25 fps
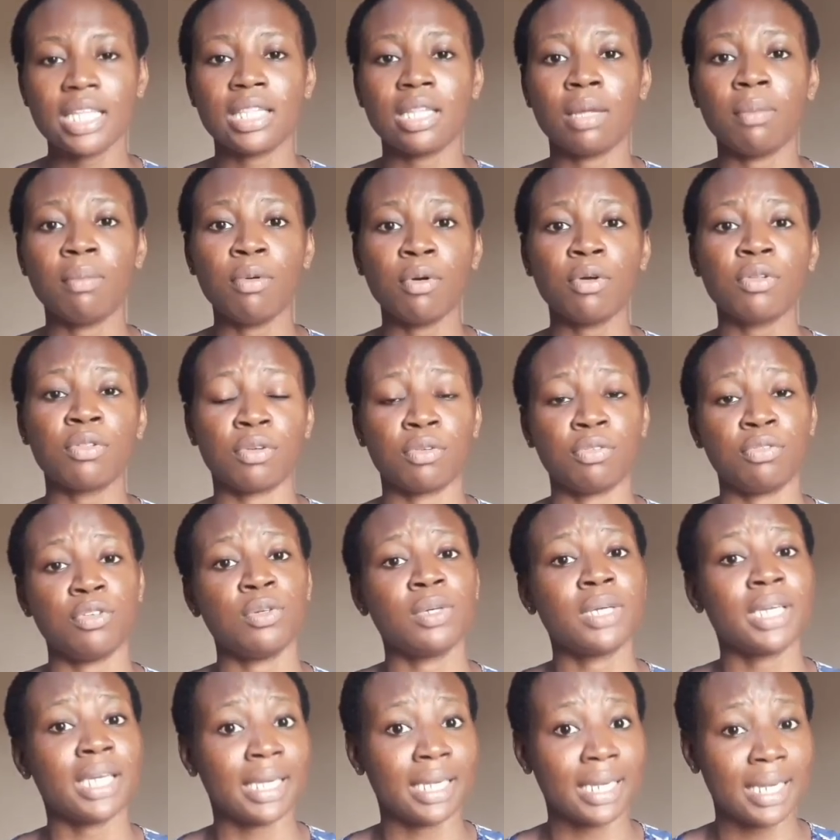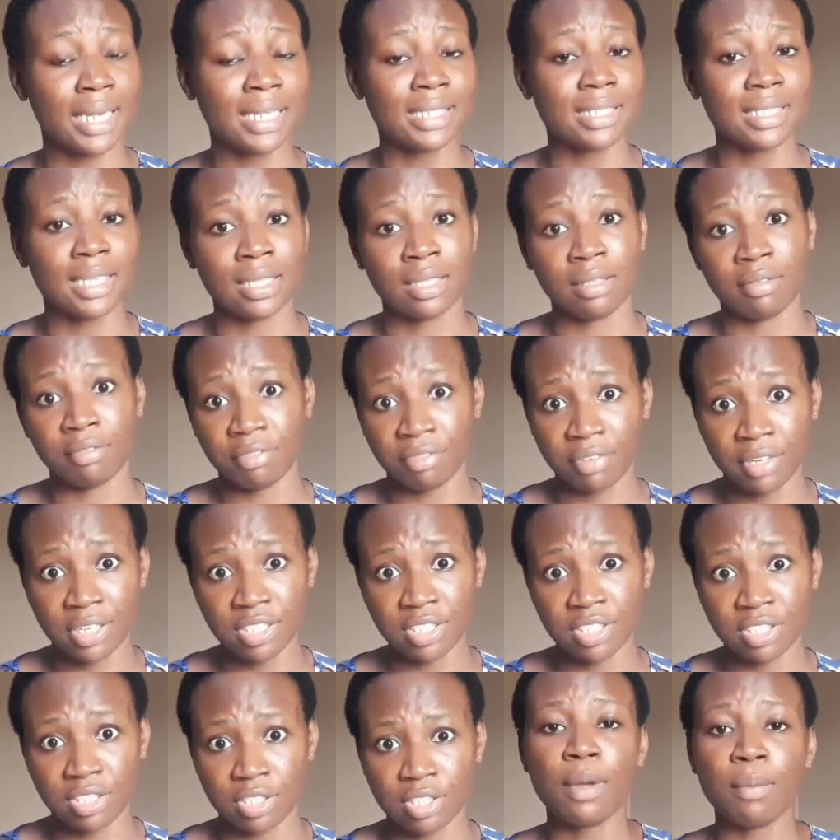the both of you can get an
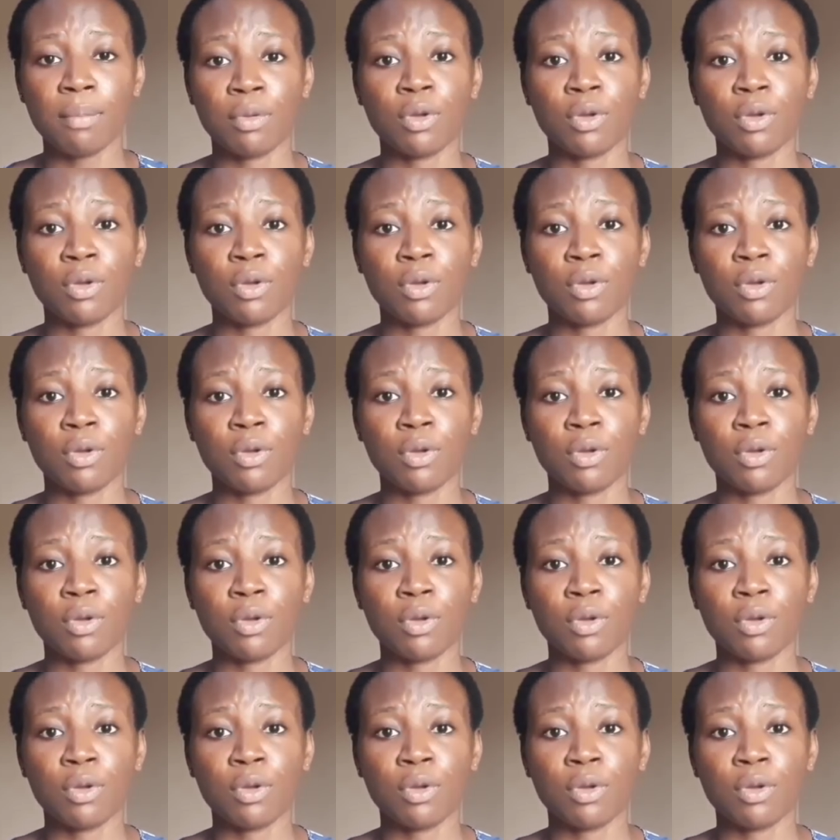infection